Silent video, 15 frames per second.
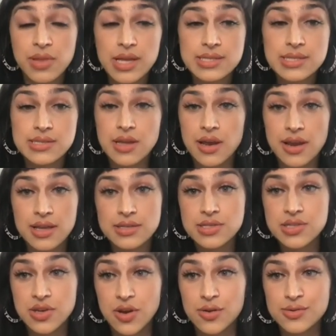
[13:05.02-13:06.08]
places on
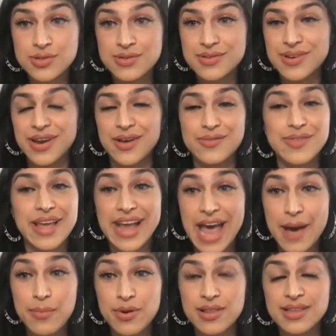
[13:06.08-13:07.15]
us, you know, you know, that
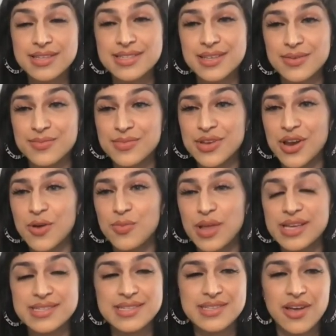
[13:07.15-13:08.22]
capitalism, you know,
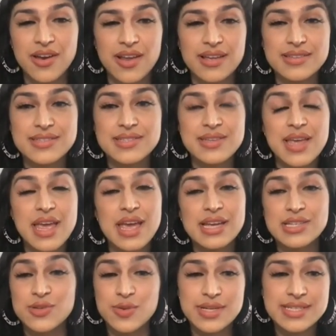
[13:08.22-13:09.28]
places on us
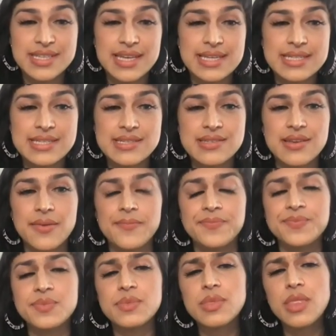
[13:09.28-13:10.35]
to exist.
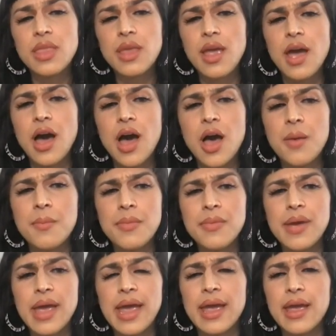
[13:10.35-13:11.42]
Um,
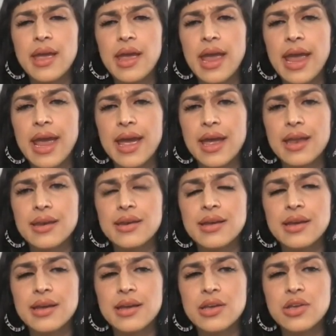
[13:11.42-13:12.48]
and,
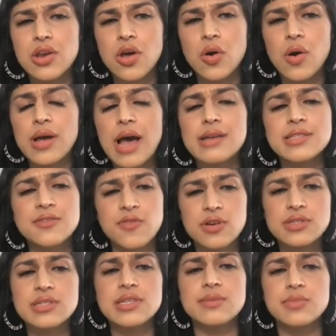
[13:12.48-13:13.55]
you know, Housing
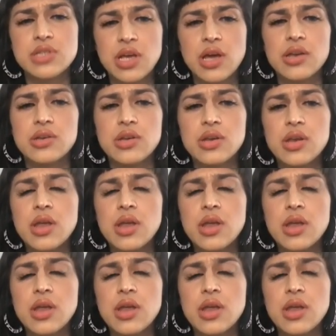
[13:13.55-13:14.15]
First seems to un